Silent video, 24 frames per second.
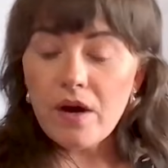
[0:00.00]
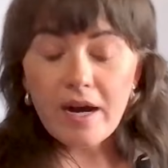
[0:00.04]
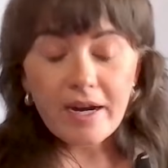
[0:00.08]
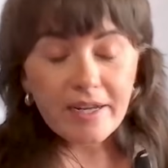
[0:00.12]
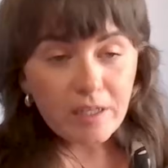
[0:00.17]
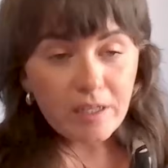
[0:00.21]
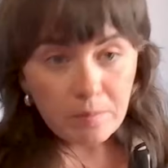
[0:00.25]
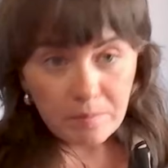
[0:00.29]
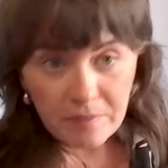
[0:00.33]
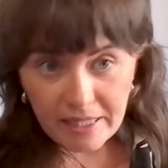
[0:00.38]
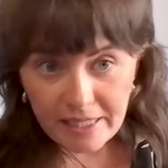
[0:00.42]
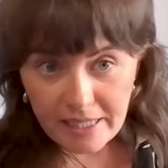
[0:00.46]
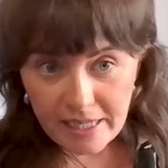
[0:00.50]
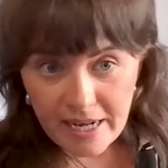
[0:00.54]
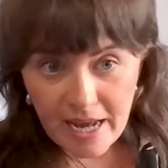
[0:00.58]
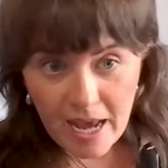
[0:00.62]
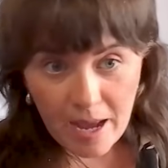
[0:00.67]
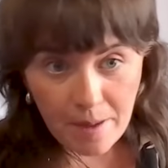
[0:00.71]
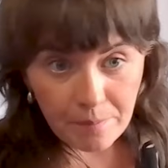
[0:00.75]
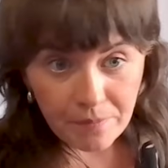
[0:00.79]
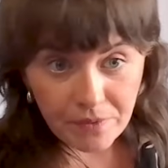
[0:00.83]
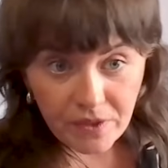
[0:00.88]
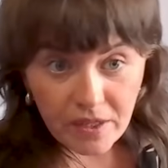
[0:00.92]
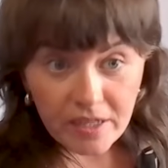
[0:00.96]
I completely
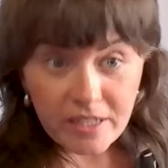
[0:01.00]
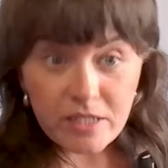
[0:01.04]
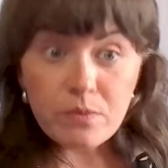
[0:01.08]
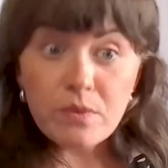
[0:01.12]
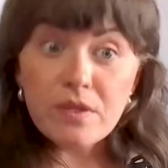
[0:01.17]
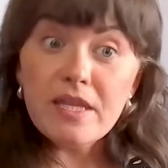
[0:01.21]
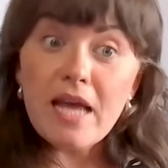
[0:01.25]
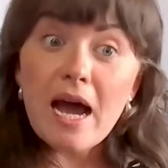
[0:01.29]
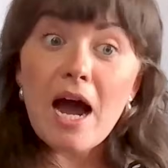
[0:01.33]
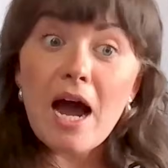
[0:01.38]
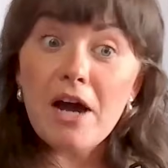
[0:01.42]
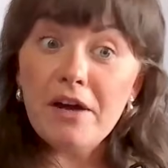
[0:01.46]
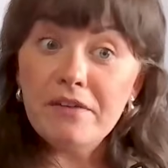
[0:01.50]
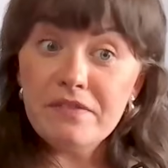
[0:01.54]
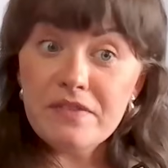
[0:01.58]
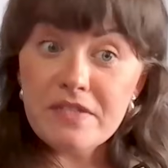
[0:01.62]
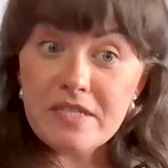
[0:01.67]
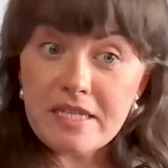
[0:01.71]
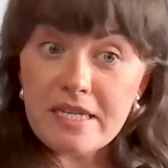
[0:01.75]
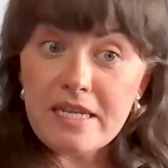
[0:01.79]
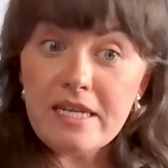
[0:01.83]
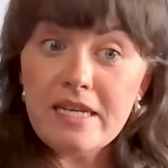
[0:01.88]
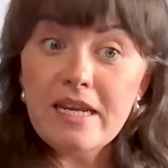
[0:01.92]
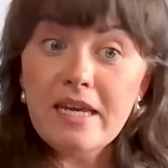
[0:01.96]
empathise with that. I've
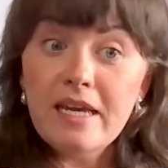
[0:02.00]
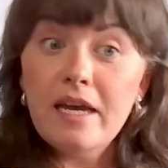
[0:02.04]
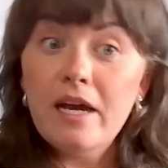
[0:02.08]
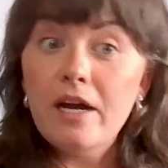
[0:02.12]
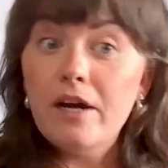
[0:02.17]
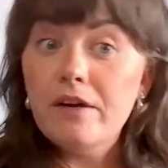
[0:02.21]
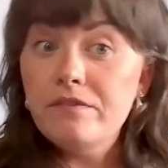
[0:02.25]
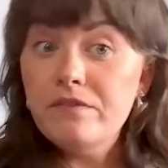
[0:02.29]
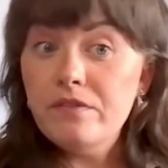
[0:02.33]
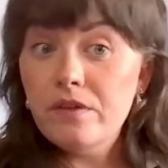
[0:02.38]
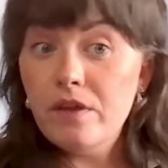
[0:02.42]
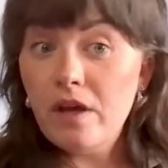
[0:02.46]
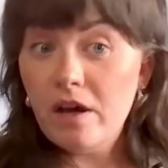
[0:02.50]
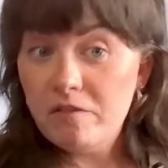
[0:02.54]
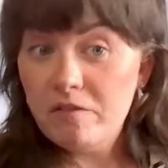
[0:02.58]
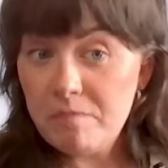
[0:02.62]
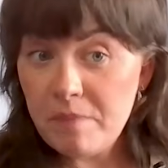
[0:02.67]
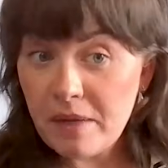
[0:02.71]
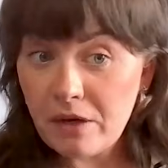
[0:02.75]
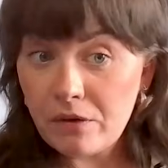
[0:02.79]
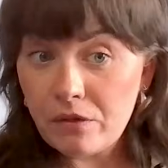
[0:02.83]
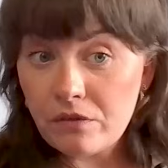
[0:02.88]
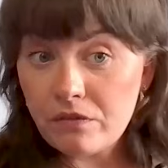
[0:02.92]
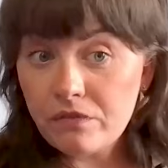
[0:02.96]
seen it. I've
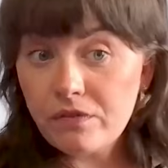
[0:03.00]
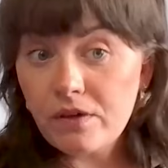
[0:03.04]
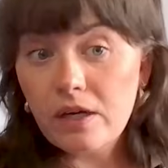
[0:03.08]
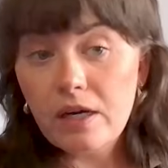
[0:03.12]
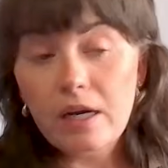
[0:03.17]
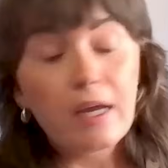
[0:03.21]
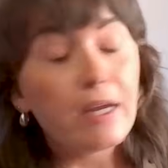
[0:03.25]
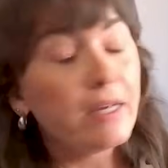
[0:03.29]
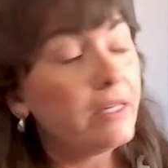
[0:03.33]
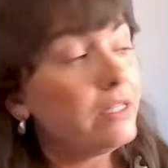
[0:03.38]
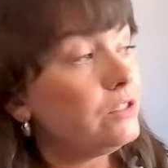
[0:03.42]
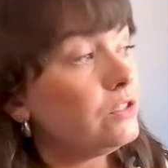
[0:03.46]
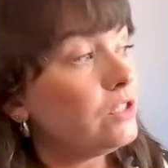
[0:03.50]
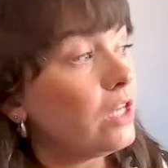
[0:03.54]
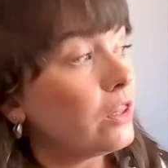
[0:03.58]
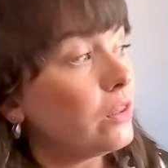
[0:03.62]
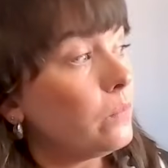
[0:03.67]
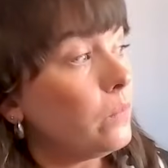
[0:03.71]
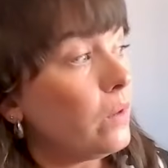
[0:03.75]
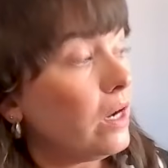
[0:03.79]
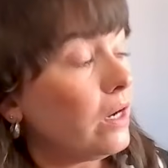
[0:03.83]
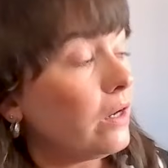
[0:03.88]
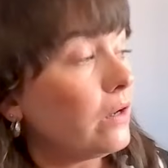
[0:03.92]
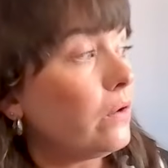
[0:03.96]
been on the front line and done
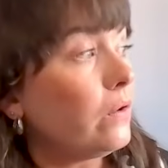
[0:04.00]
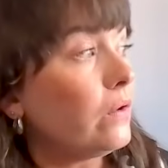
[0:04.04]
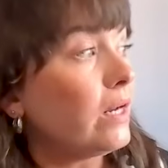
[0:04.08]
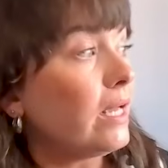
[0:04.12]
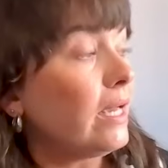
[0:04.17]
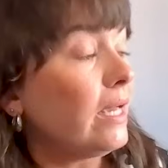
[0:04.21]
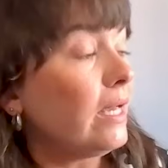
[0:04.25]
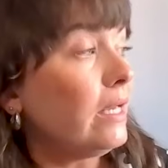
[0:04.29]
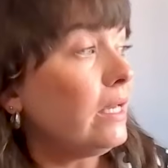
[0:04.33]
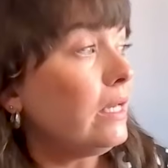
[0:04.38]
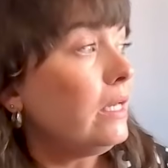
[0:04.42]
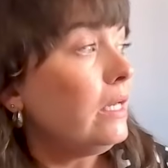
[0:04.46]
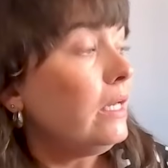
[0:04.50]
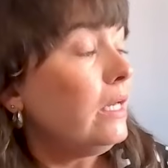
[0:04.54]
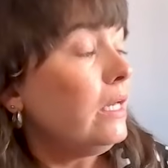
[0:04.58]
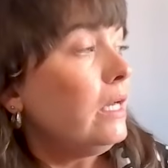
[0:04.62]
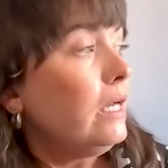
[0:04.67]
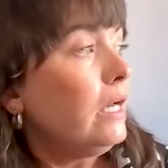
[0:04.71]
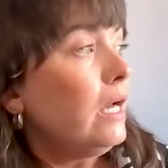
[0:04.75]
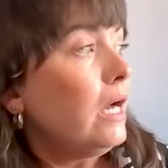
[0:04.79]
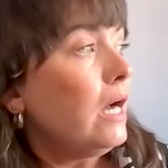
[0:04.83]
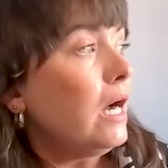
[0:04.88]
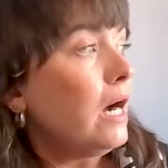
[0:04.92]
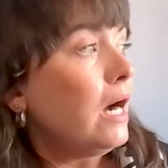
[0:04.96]
the work on it.
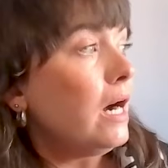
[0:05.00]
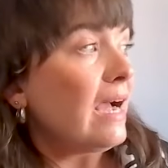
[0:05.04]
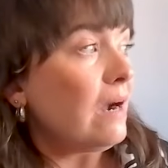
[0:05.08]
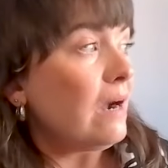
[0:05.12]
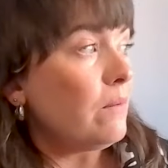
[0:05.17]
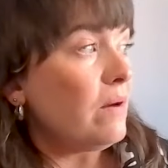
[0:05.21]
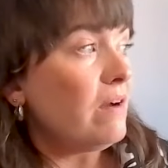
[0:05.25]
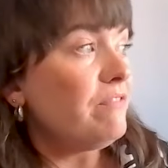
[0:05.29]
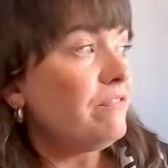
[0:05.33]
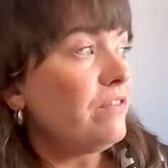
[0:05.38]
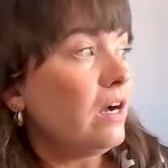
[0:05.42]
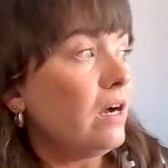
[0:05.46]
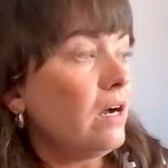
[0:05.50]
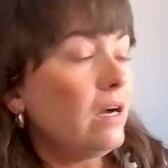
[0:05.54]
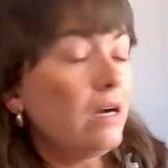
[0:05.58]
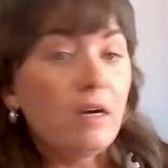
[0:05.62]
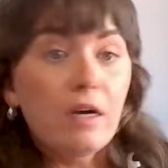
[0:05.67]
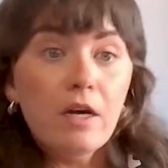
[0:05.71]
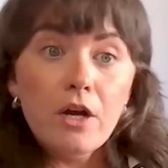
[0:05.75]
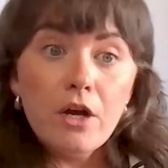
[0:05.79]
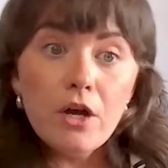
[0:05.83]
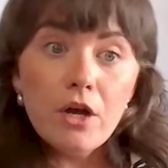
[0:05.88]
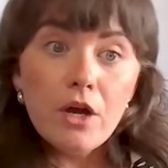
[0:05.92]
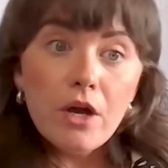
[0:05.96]

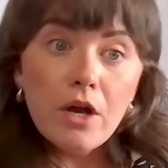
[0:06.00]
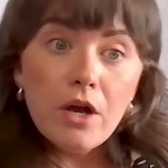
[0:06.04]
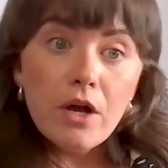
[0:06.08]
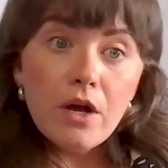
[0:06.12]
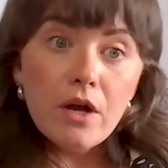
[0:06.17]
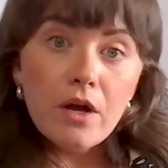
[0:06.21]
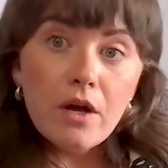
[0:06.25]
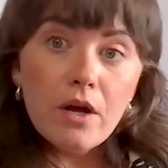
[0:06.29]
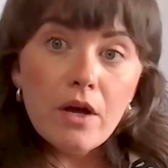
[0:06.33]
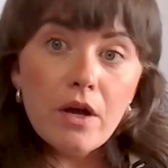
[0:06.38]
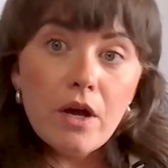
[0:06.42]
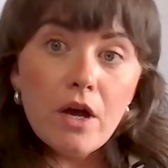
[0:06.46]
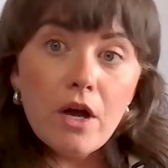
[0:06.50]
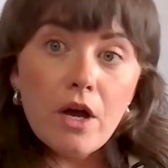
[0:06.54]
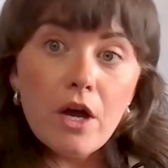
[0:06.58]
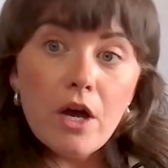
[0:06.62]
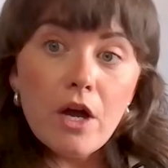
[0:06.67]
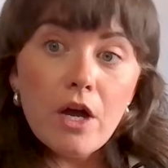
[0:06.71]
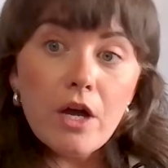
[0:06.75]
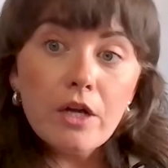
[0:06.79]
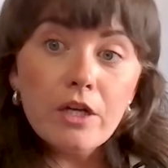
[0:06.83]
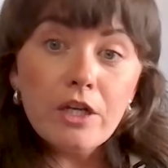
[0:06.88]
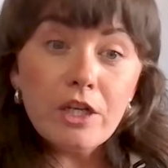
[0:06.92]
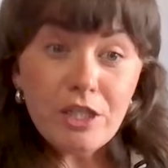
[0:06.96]
However,
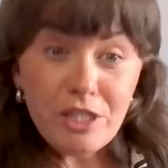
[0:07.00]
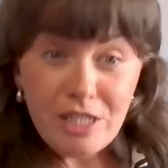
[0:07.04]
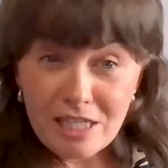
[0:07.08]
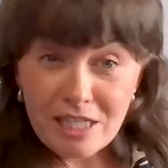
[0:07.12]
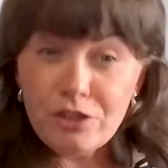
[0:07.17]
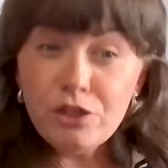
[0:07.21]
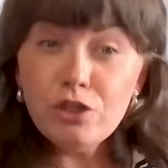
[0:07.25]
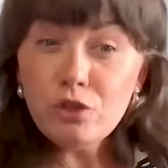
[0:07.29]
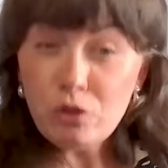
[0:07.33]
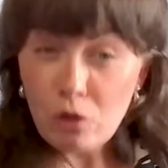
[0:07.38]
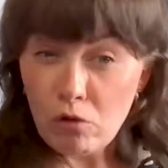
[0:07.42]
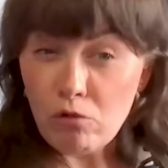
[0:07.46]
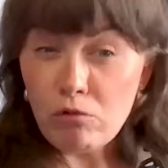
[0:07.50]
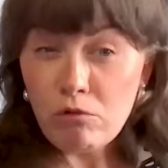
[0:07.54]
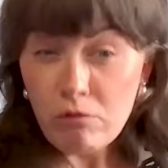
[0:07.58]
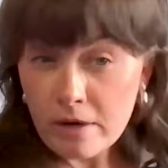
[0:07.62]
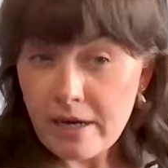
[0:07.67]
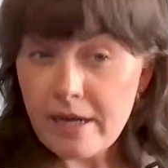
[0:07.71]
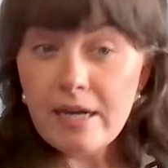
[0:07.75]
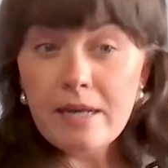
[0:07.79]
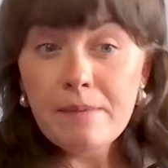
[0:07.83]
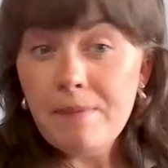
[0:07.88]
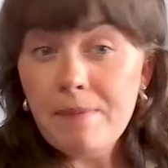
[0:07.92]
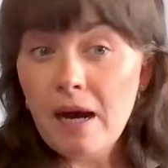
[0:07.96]
conditions are
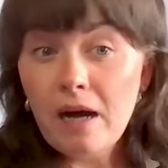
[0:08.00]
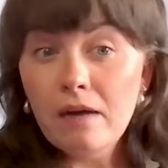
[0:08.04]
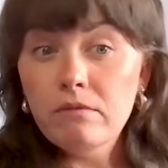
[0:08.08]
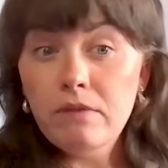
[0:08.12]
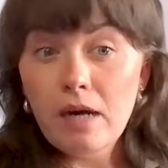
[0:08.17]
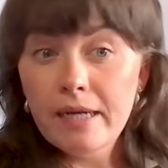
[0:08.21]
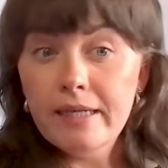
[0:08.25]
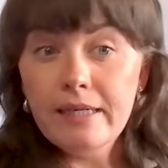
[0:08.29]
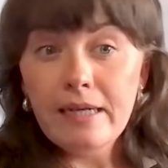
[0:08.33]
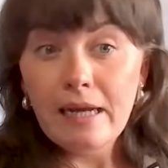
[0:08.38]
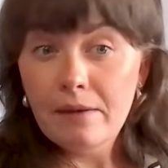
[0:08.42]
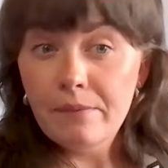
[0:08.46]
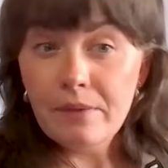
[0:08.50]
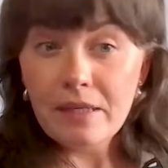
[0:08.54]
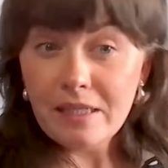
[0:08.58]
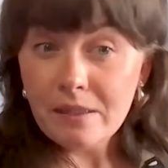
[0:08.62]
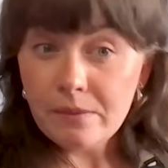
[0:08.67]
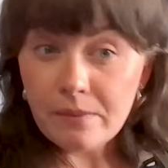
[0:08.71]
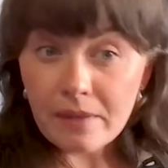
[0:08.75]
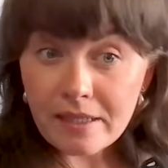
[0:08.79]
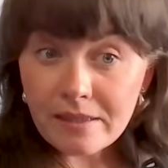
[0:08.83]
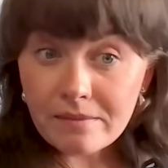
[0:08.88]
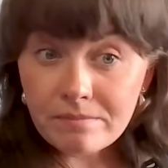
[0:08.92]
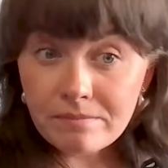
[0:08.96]
really bad right now
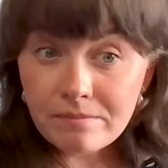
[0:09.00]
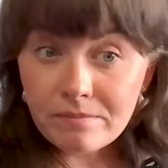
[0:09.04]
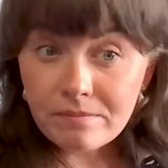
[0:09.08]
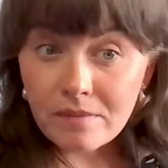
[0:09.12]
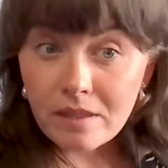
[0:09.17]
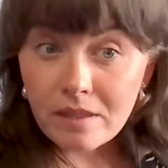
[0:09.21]
anyway.